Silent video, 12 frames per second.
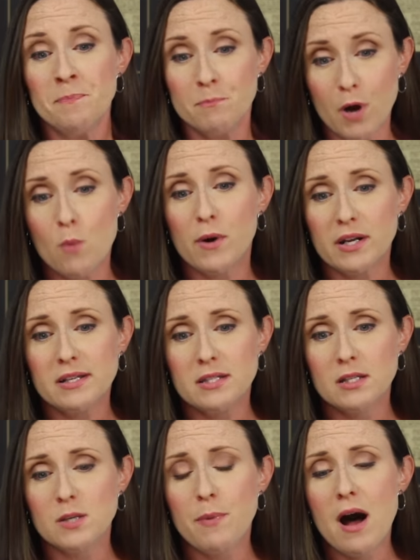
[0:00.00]
Boebert has
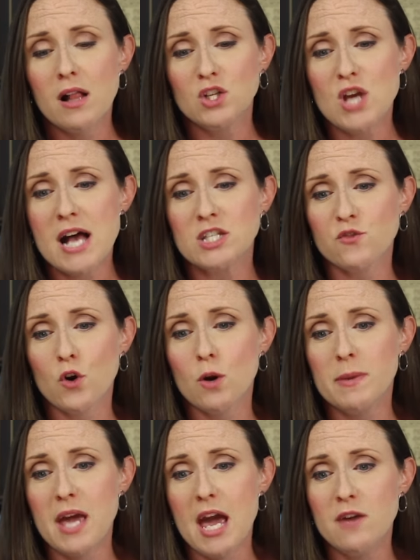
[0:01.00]
since apologized for
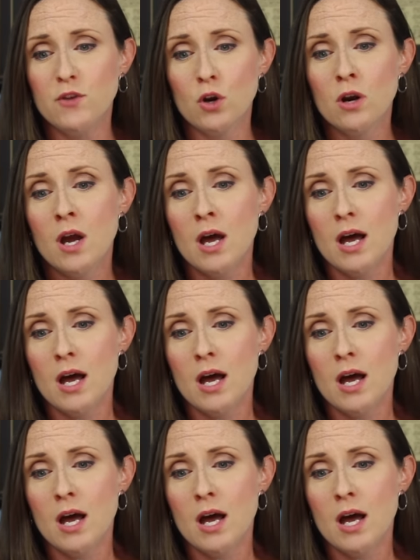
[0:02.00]
her behavior,